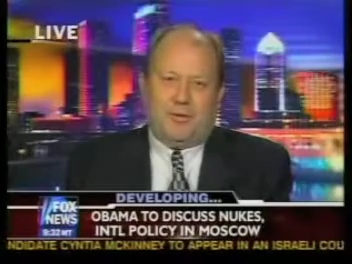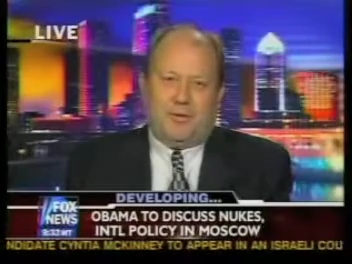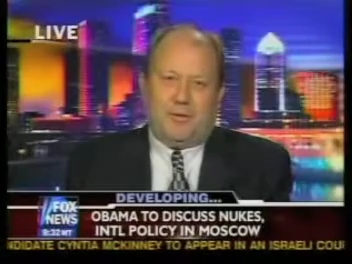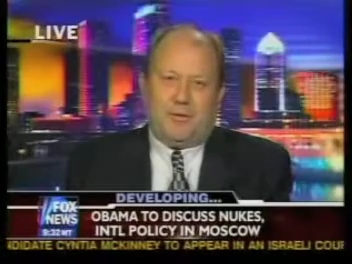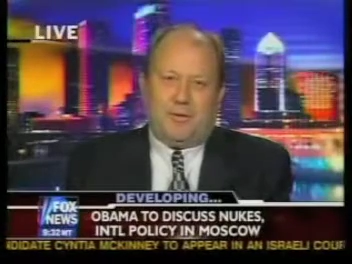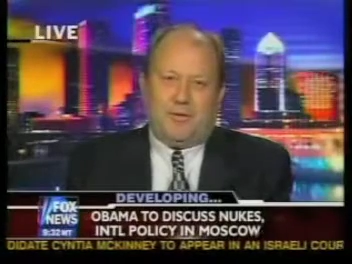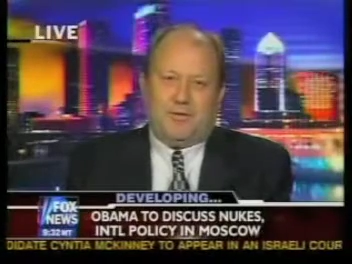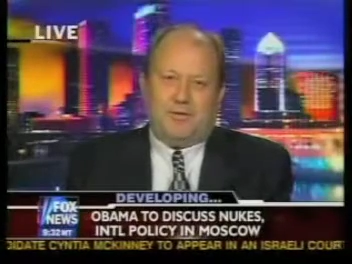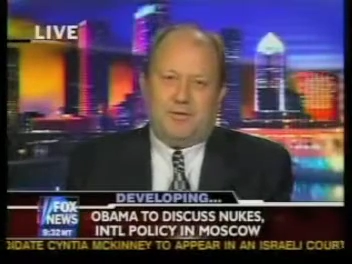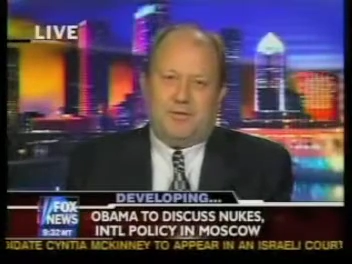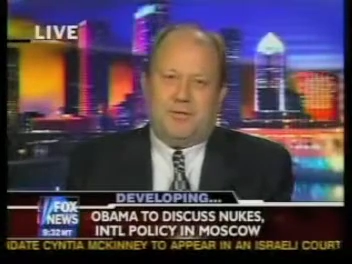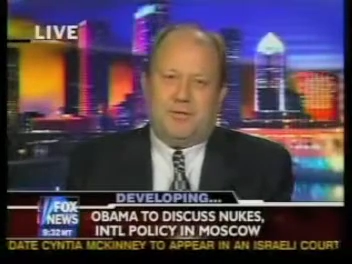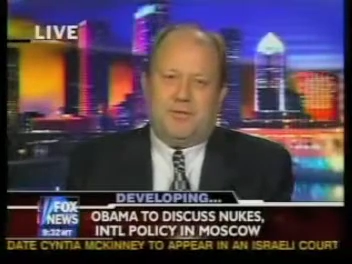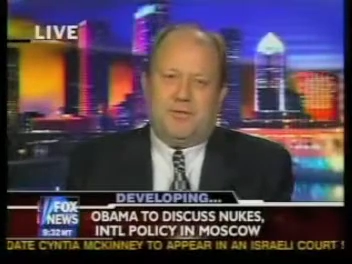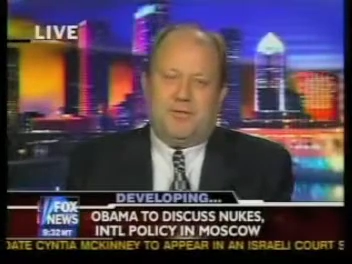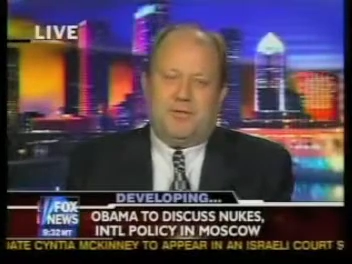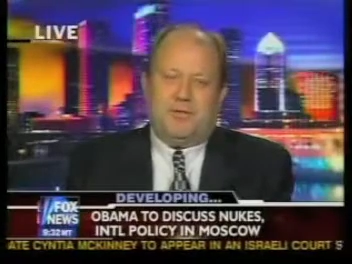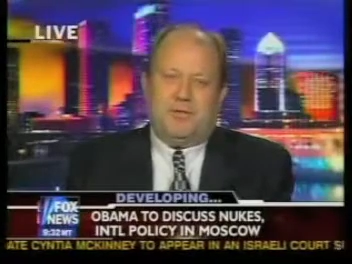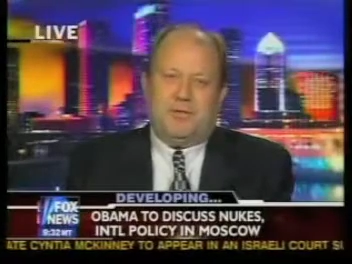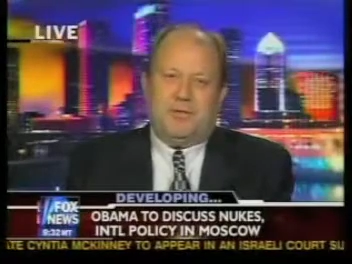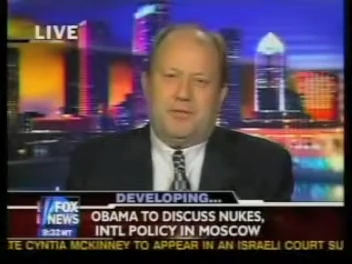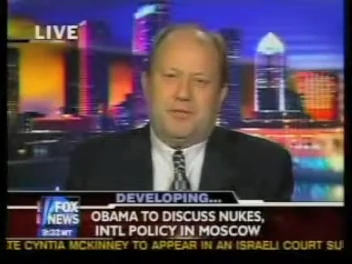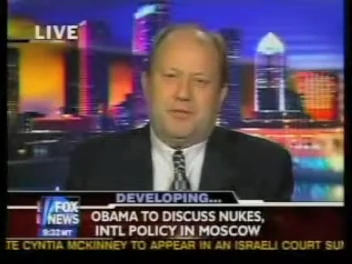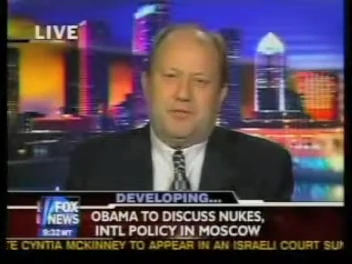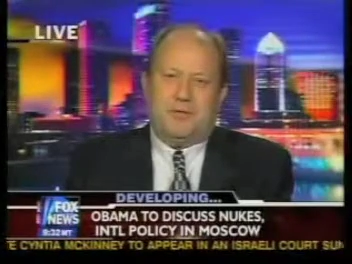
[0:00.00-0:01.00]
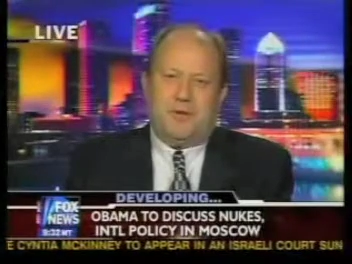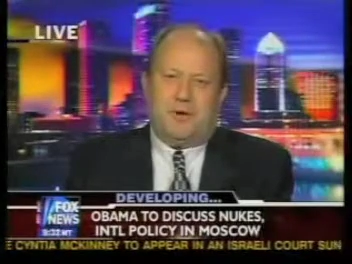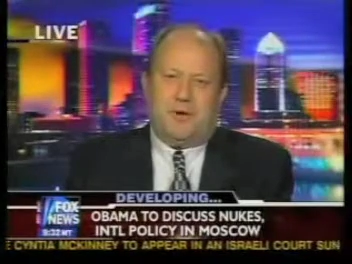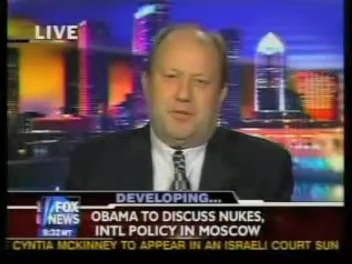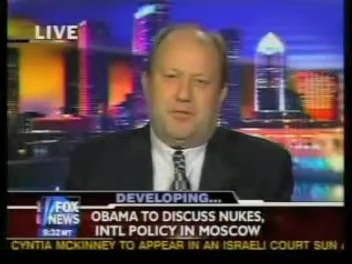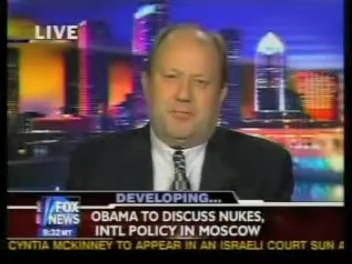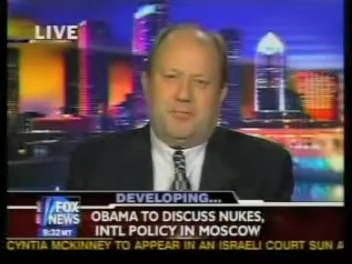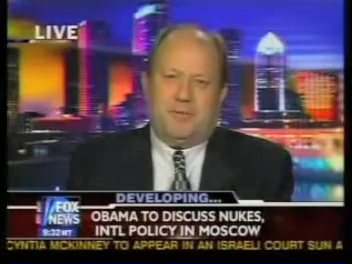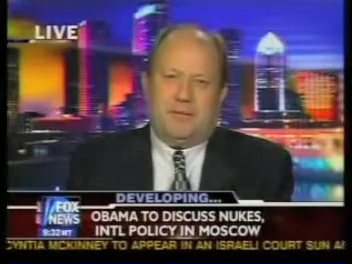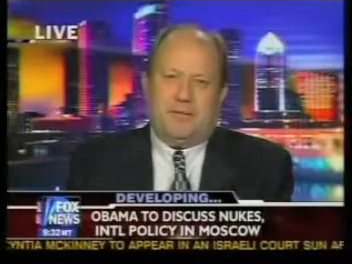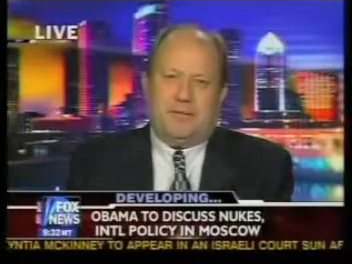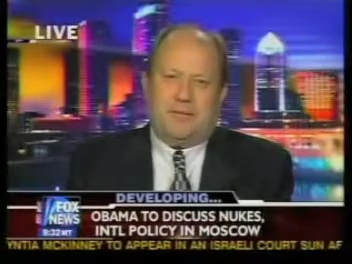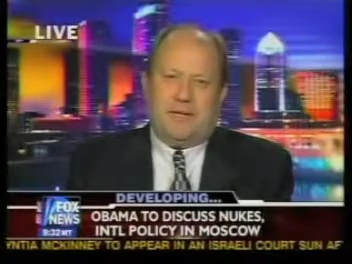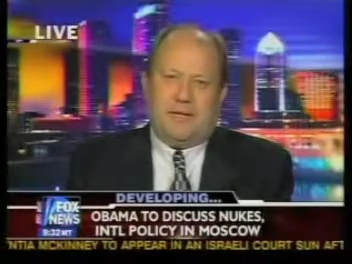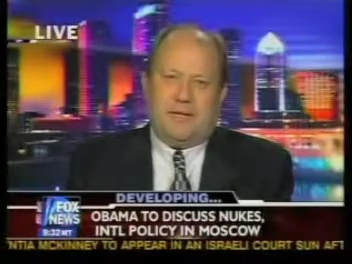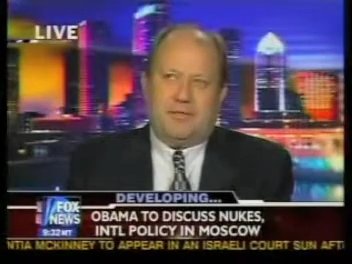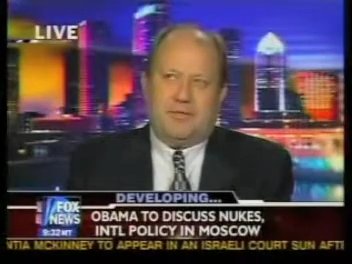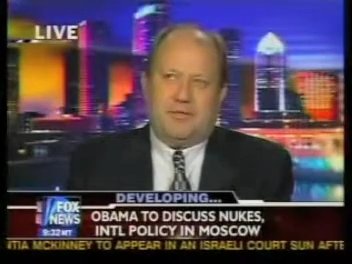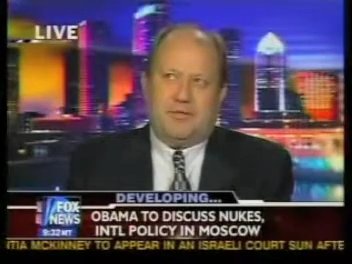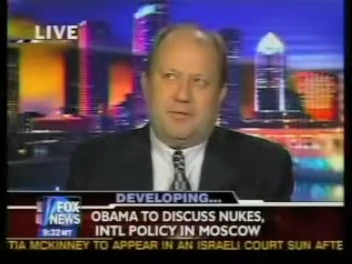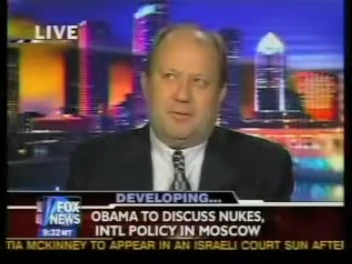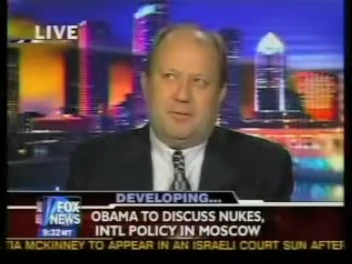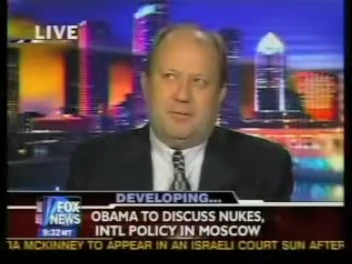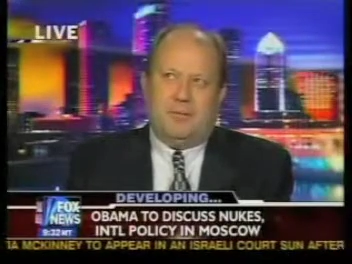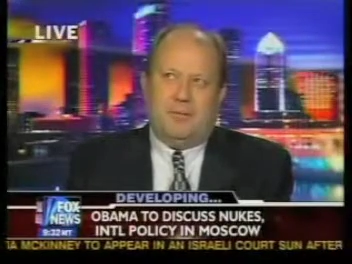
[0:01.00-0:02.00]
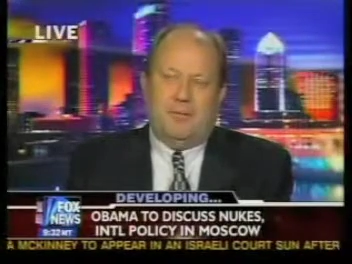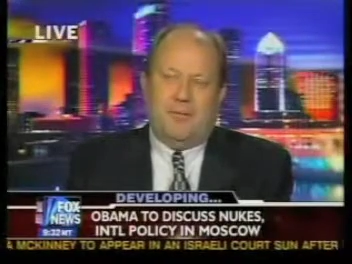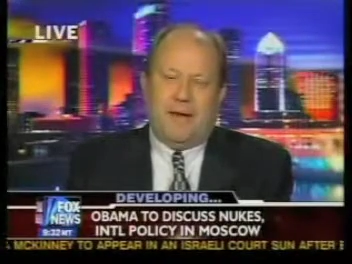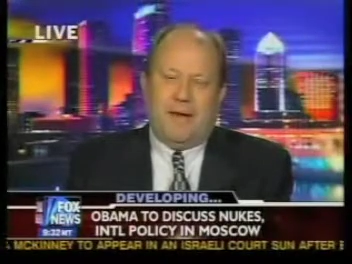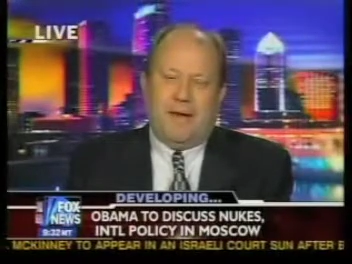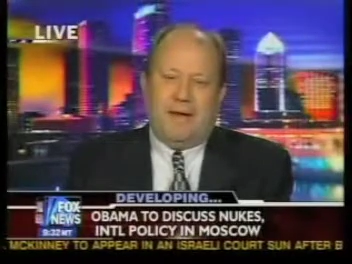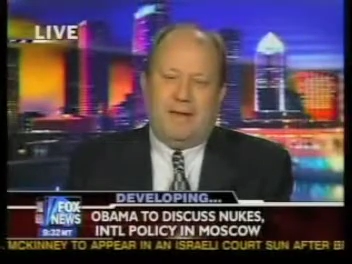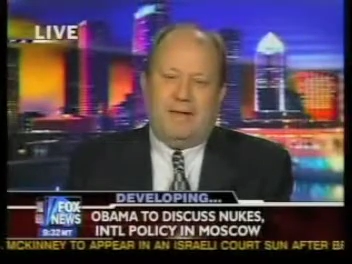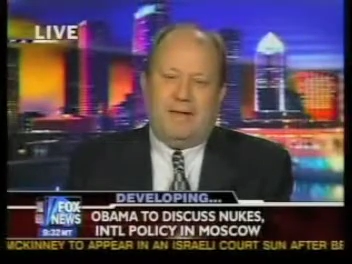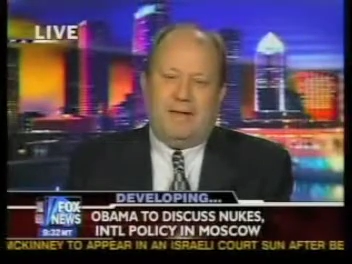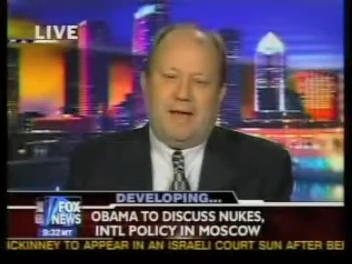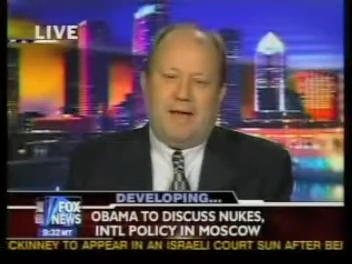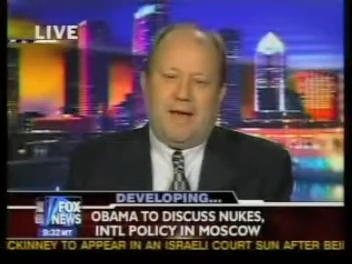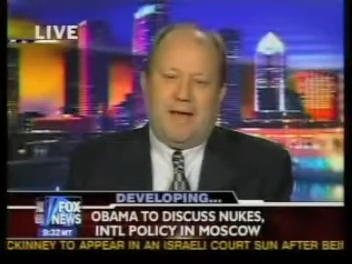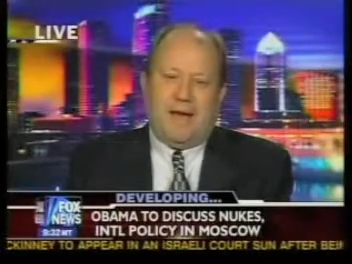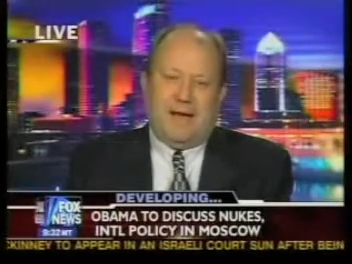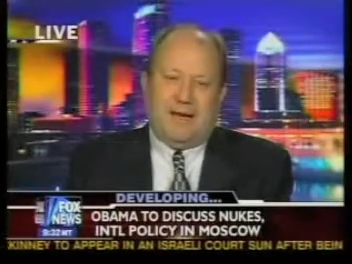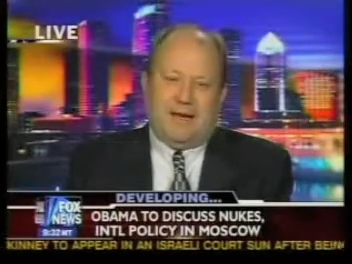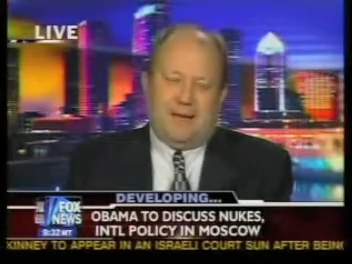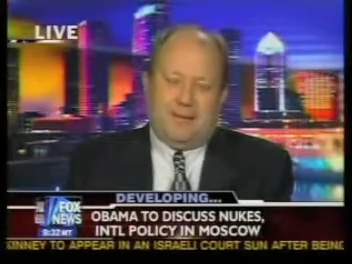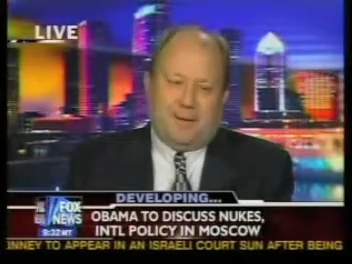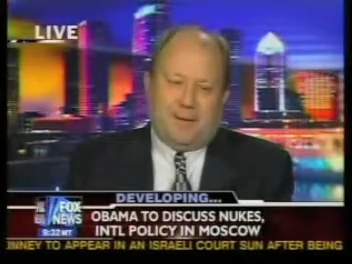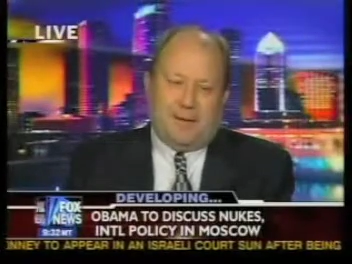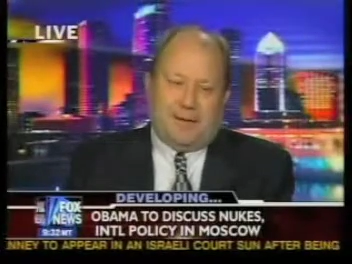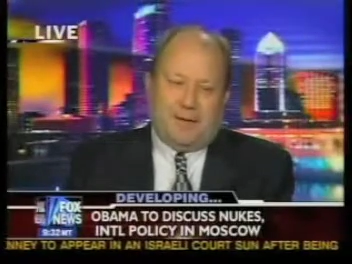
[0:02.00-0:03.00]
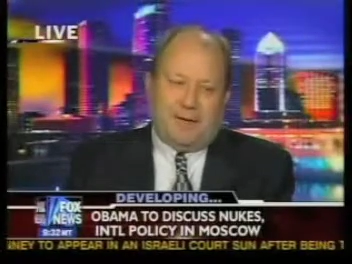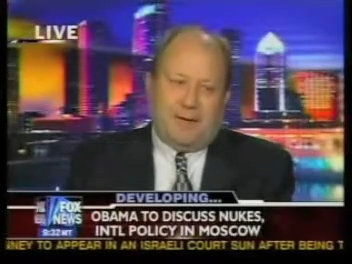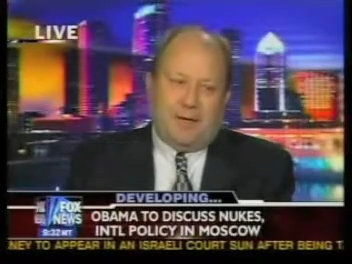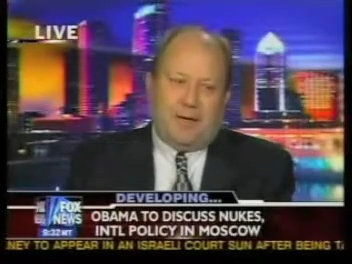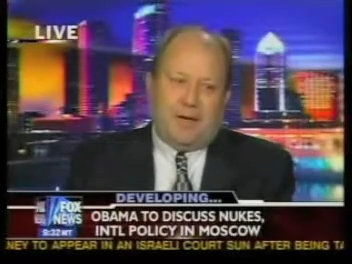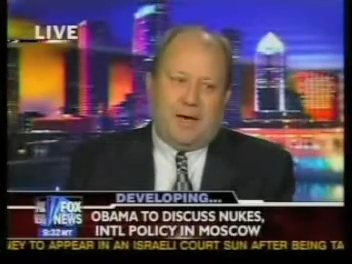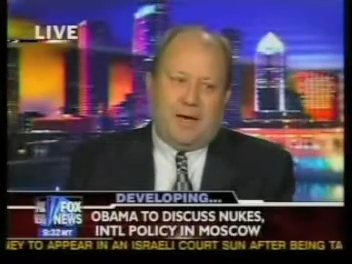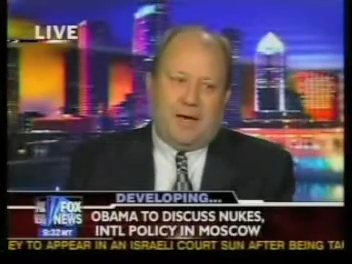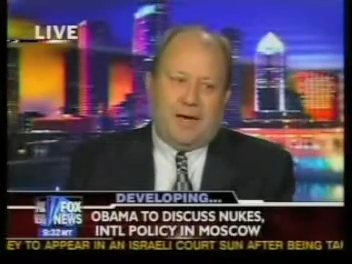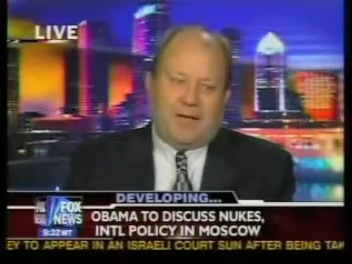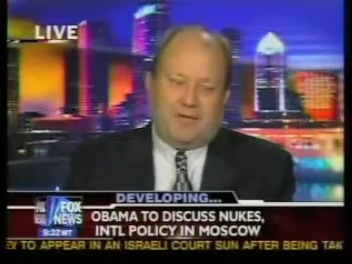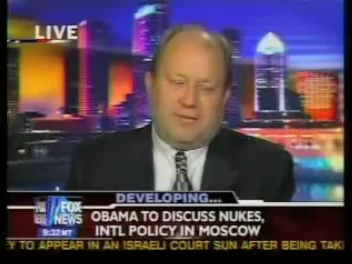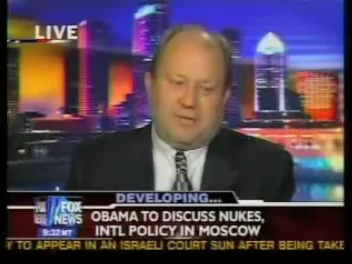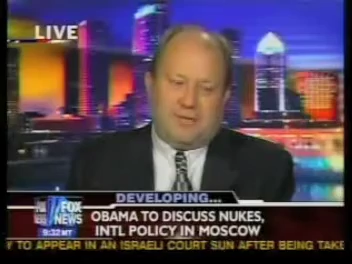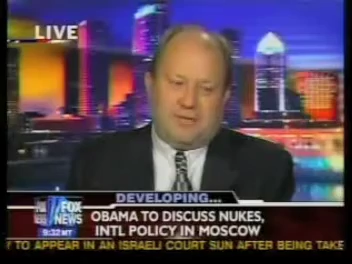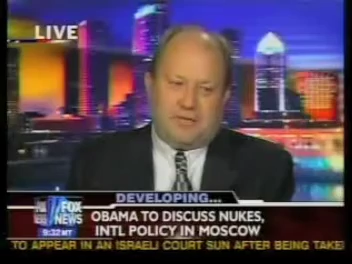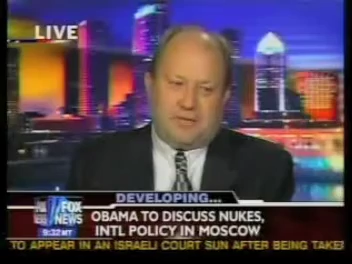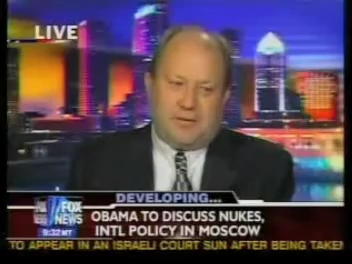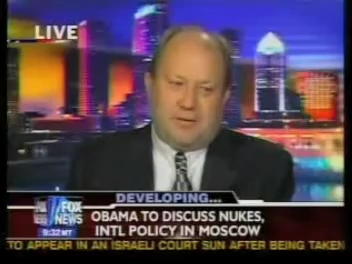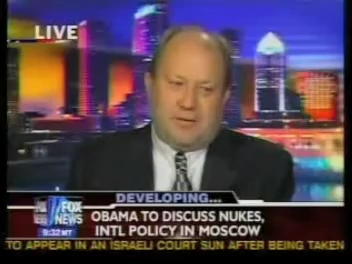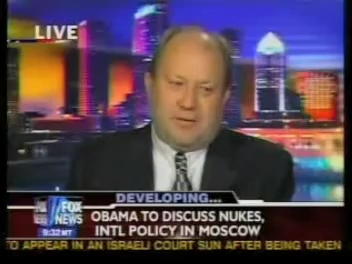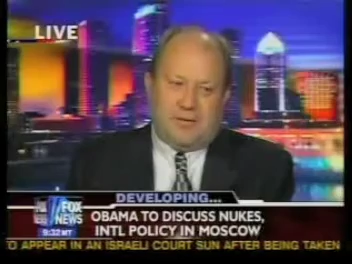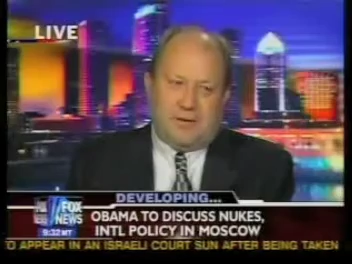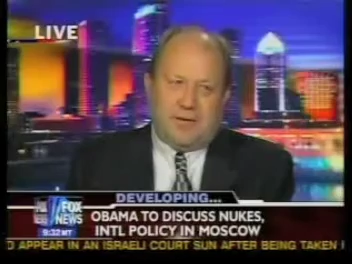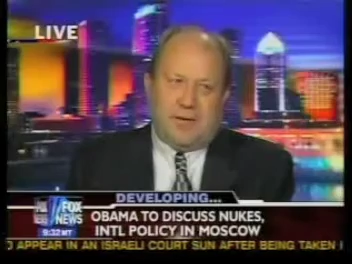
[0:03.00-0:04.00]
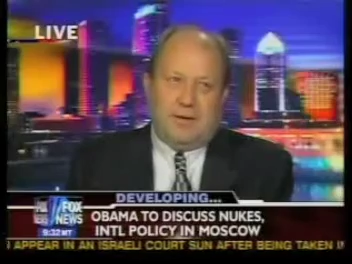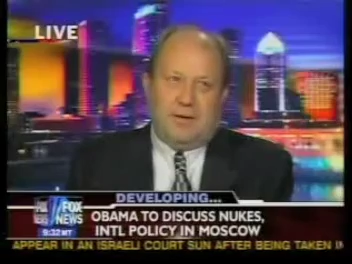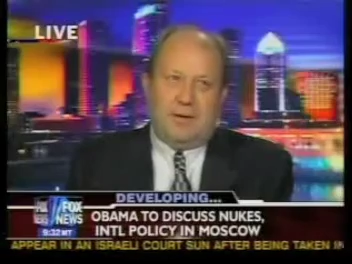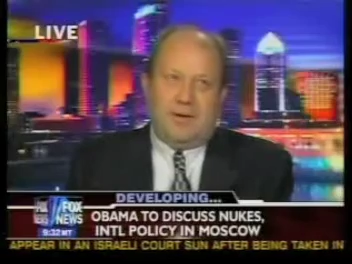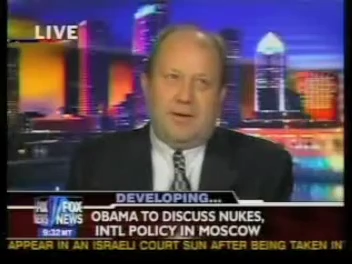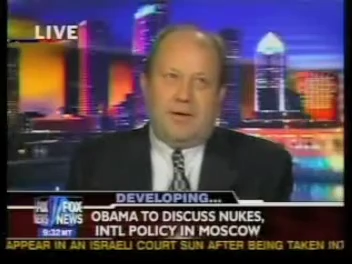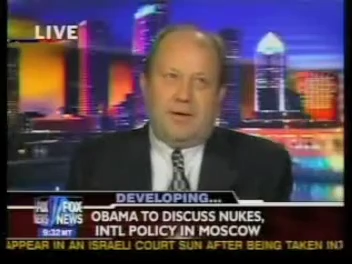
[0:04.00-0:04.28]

there was a definition of potential main enemy, adversary,